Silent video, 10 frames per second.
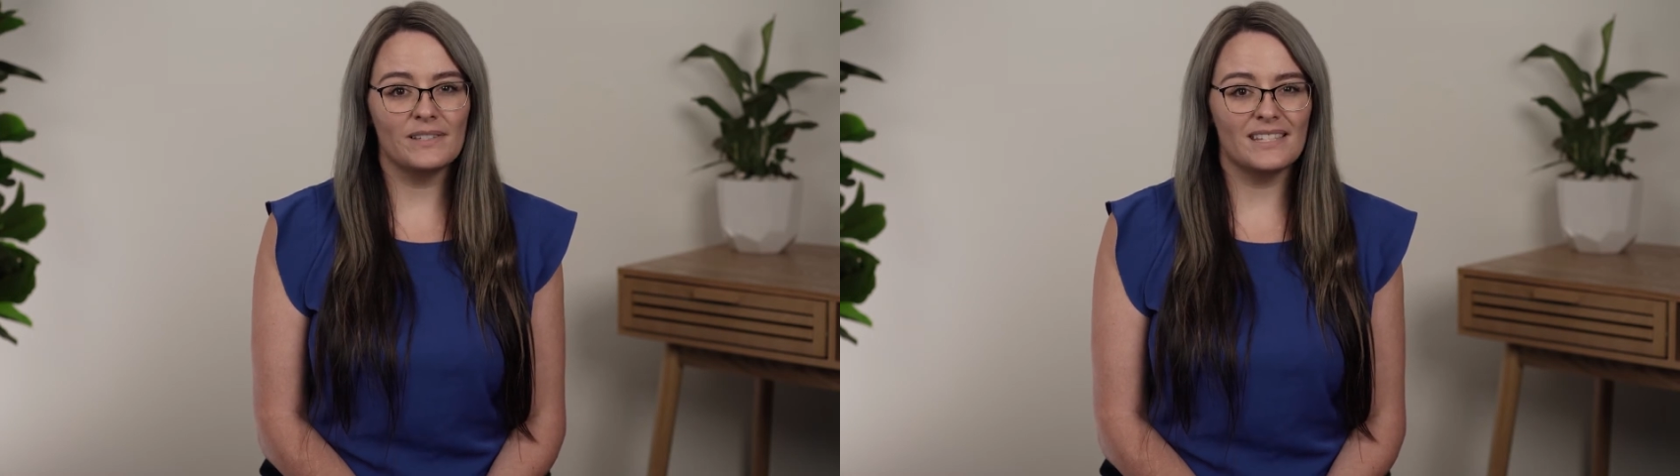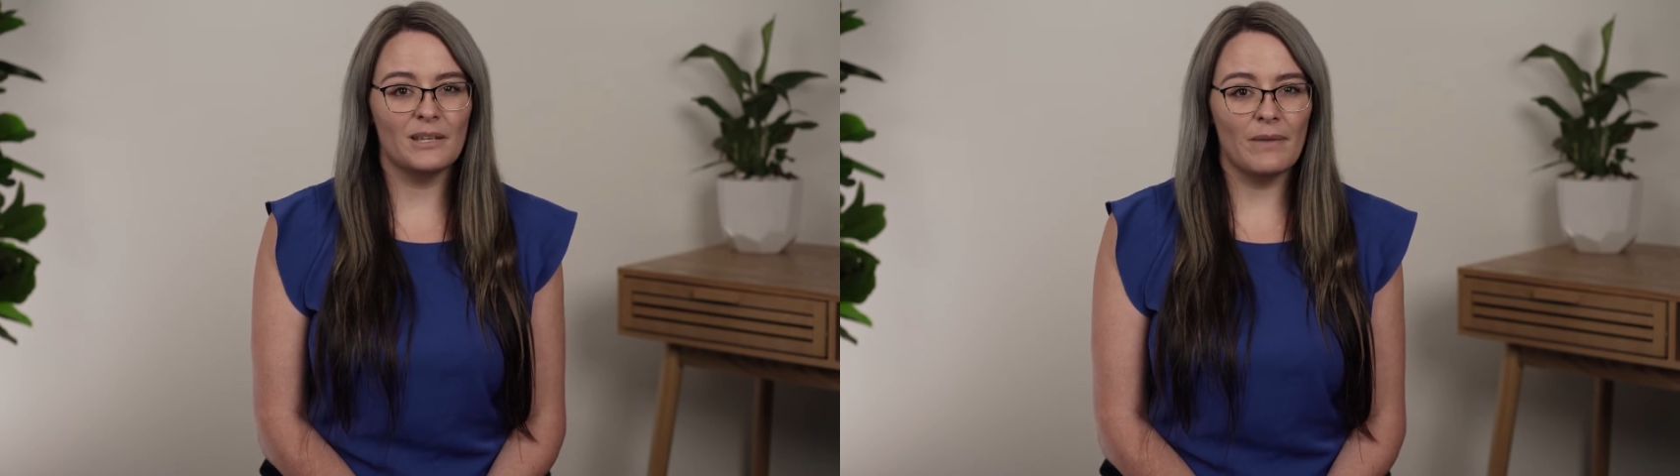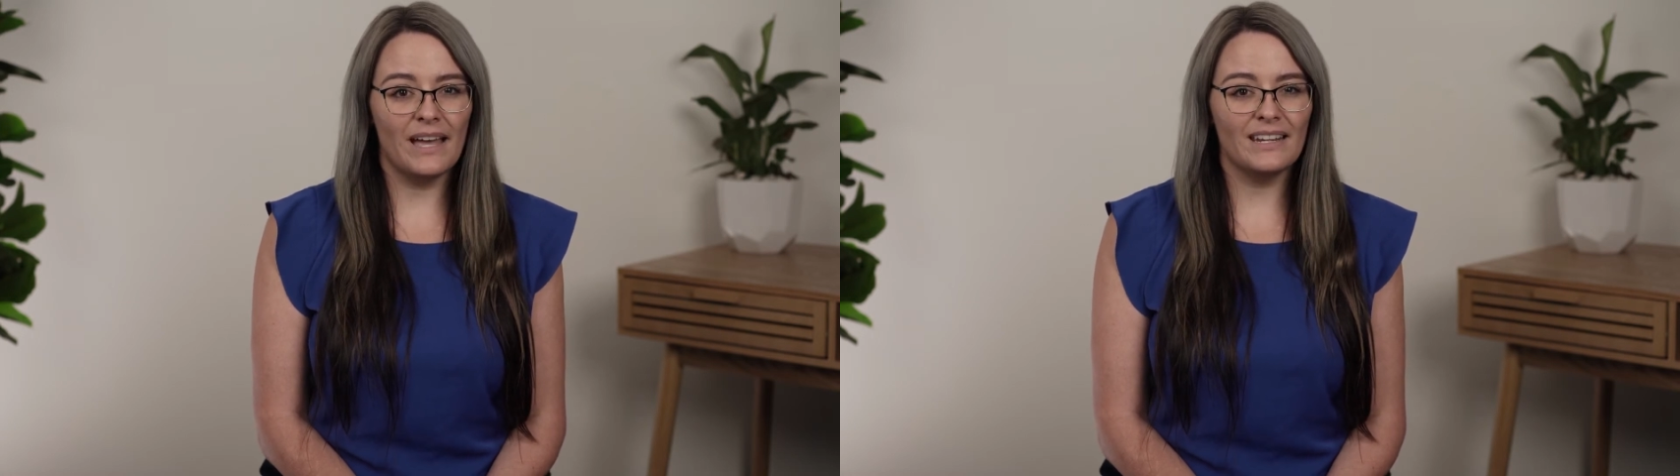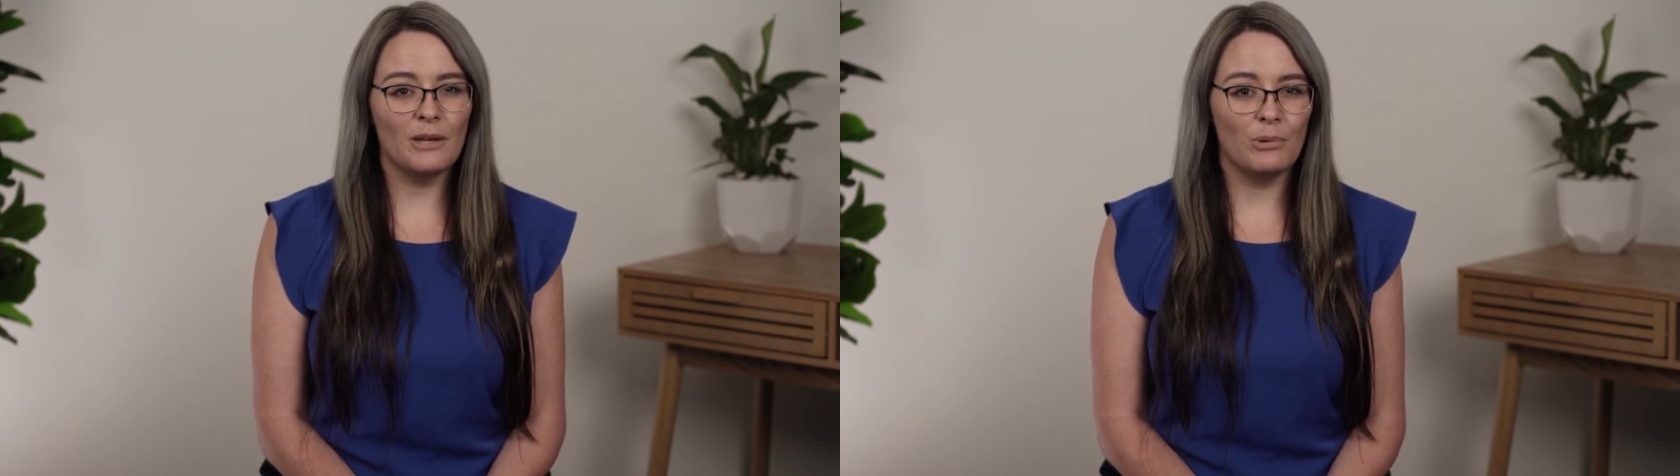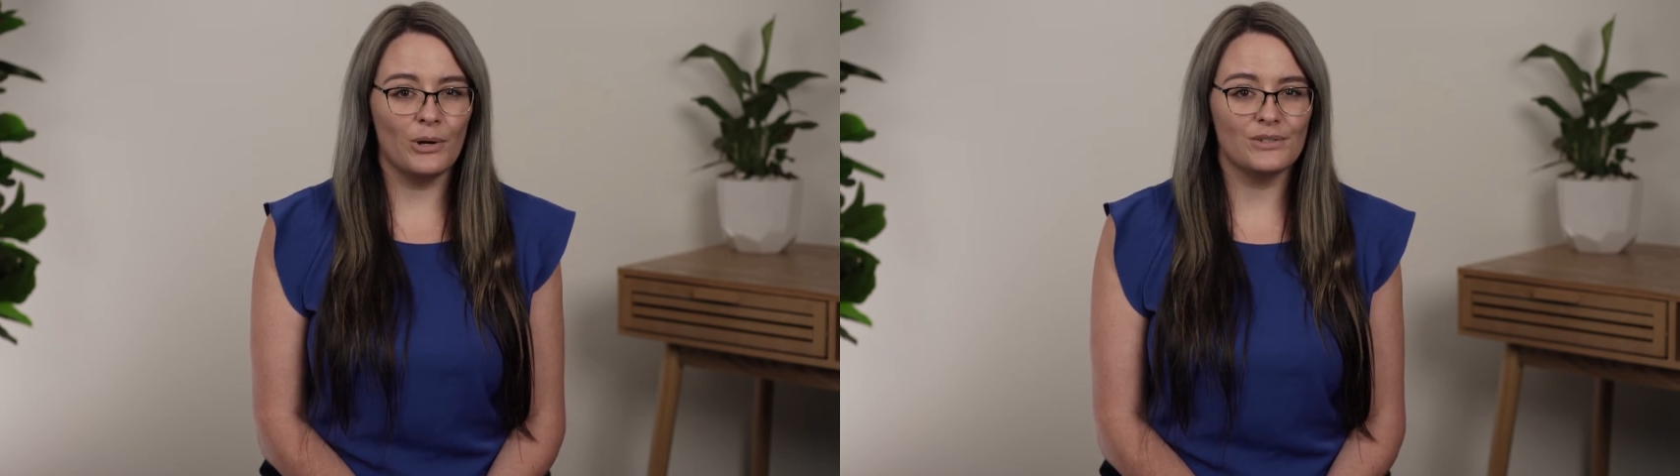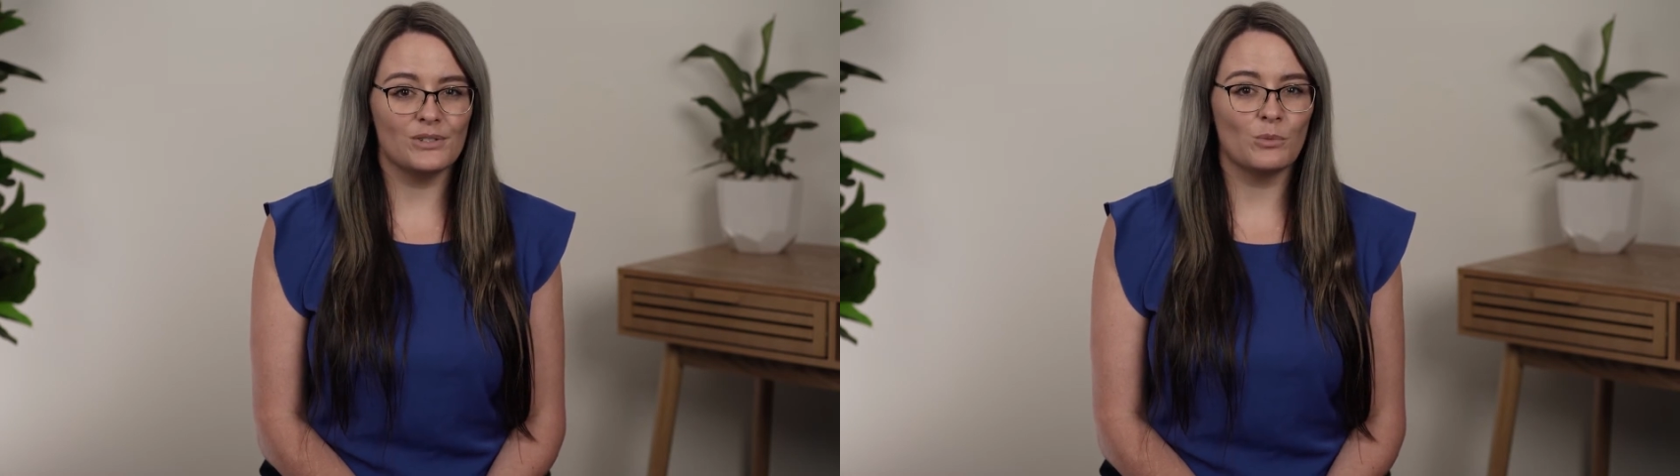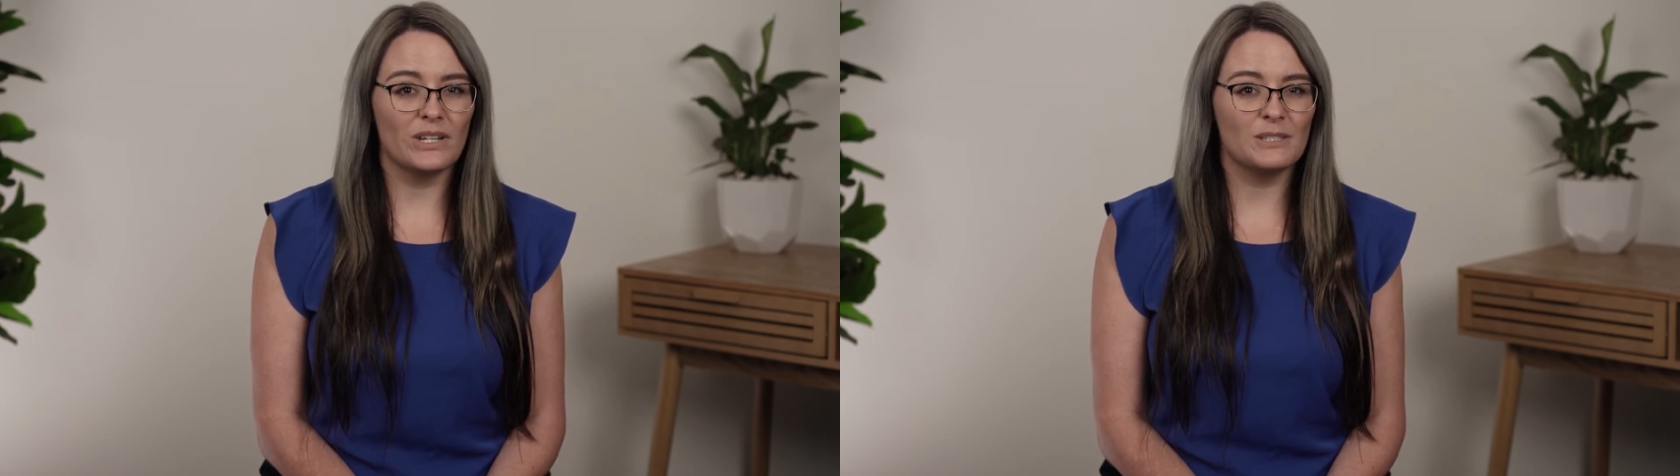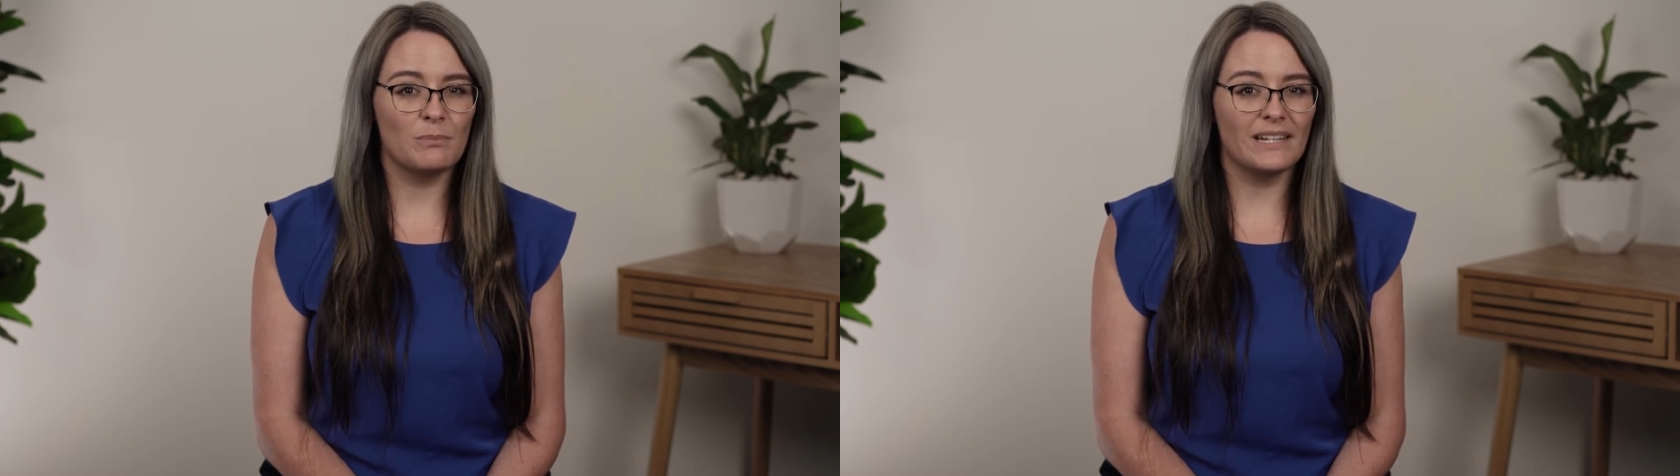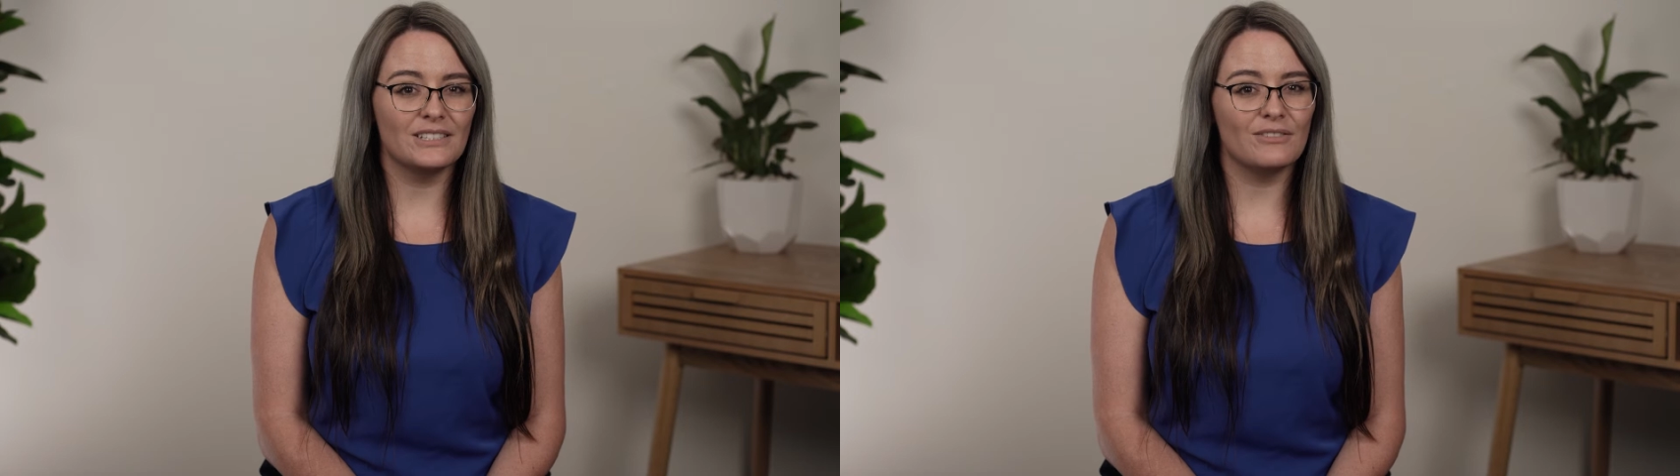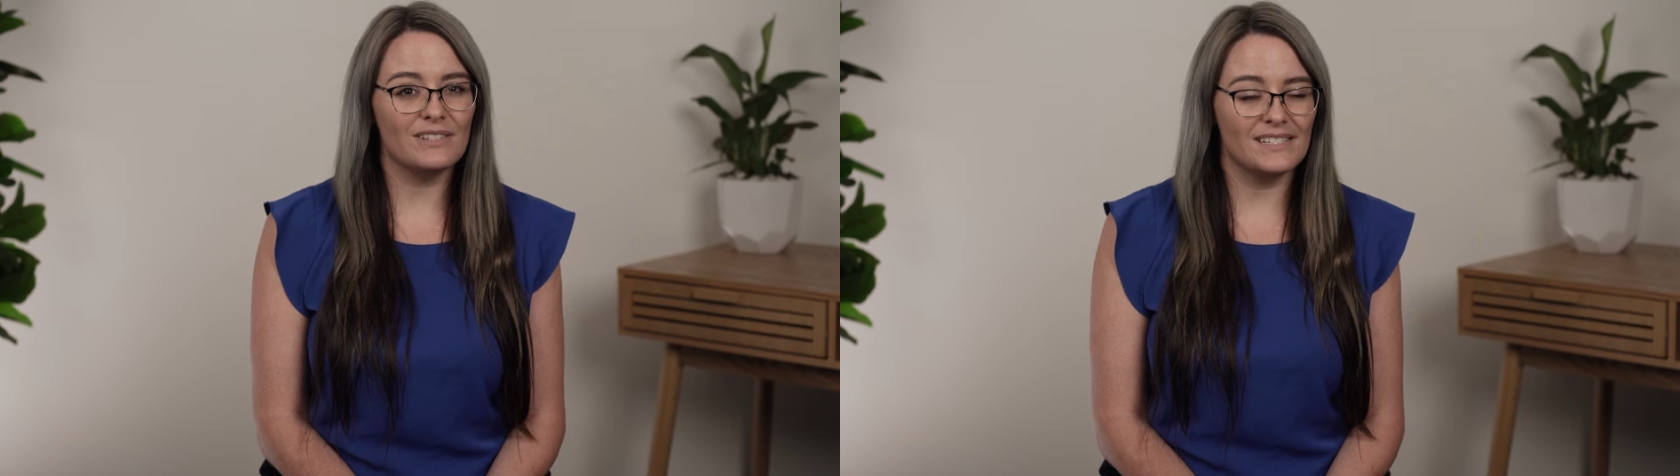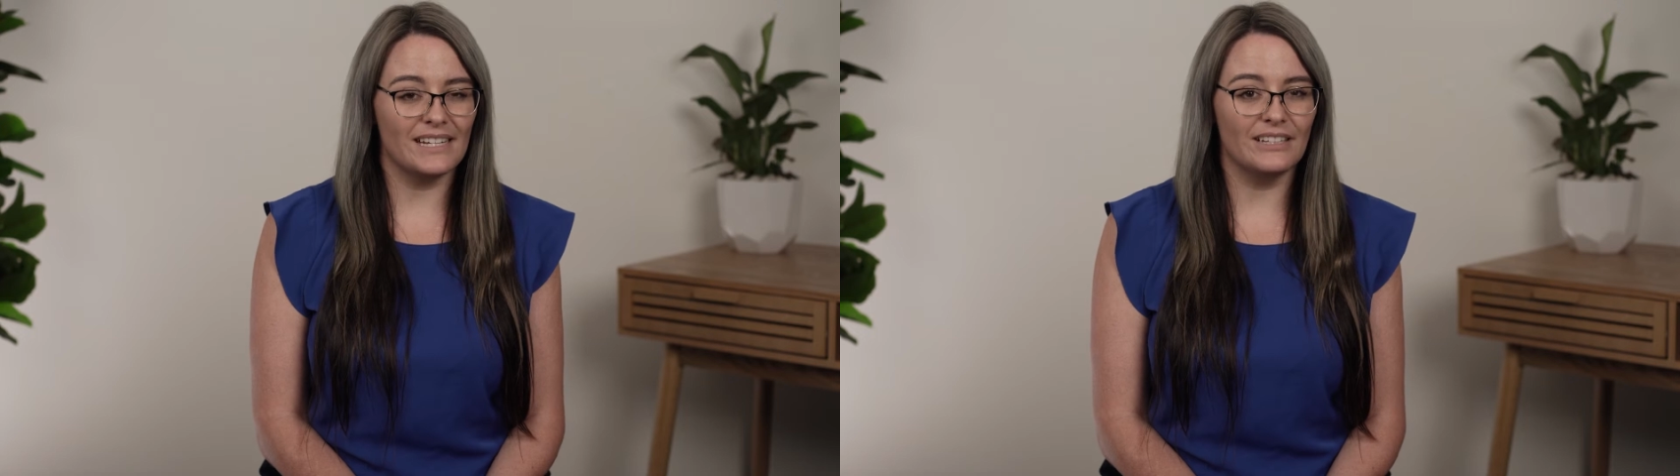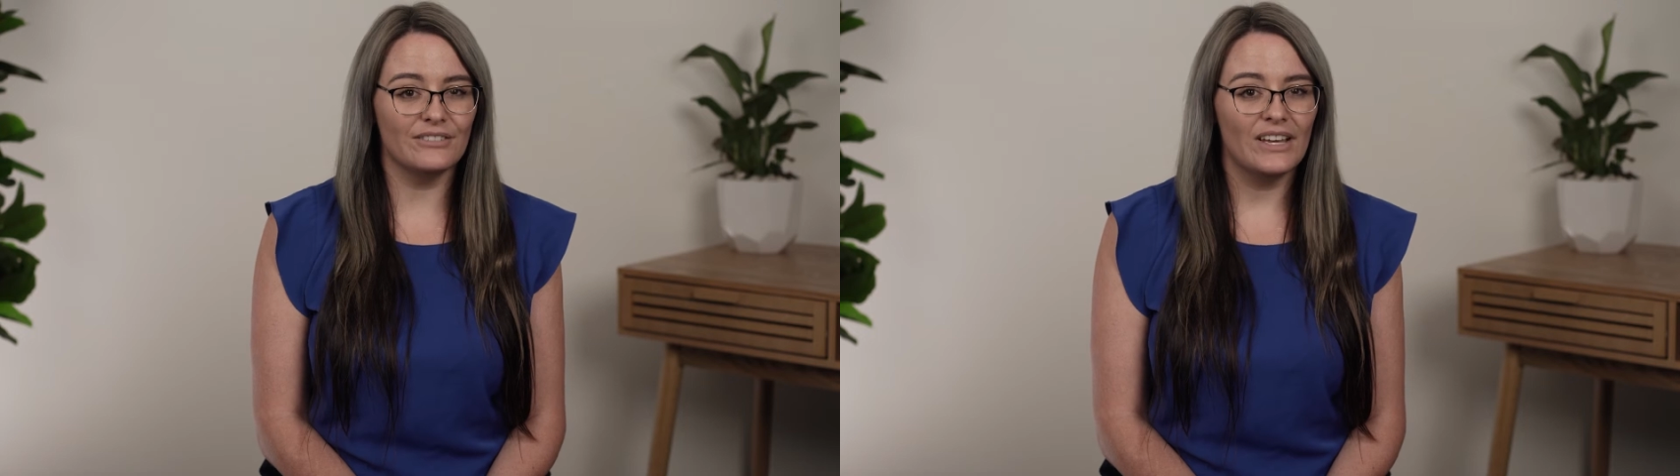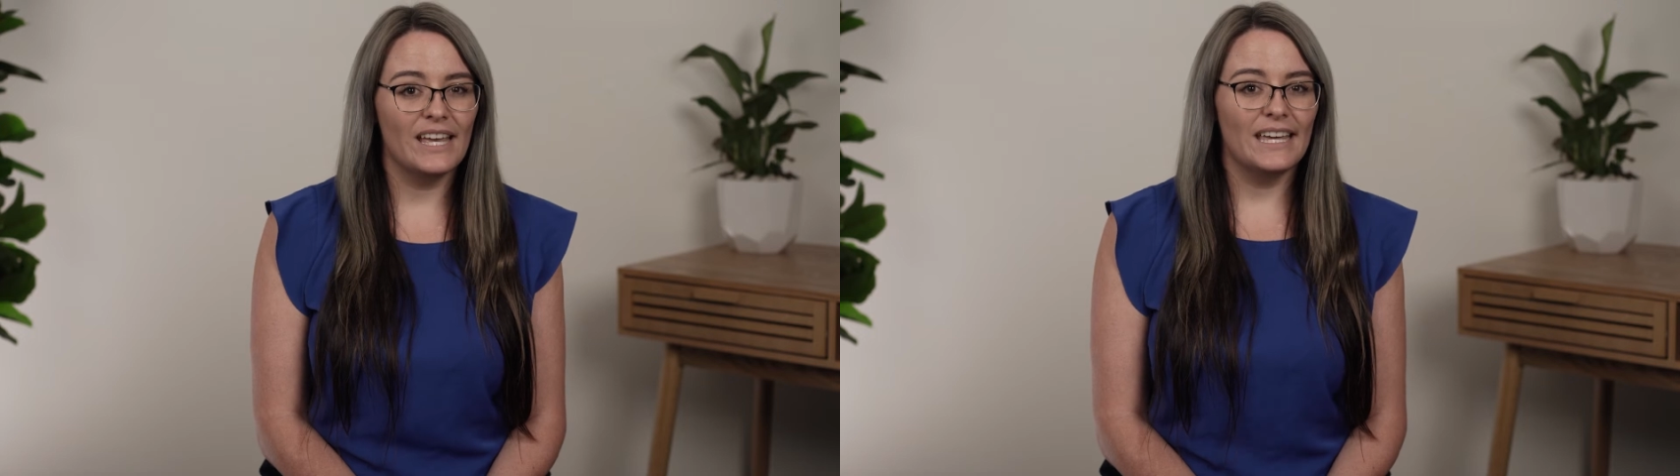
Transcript: is the amount a person would expect to receive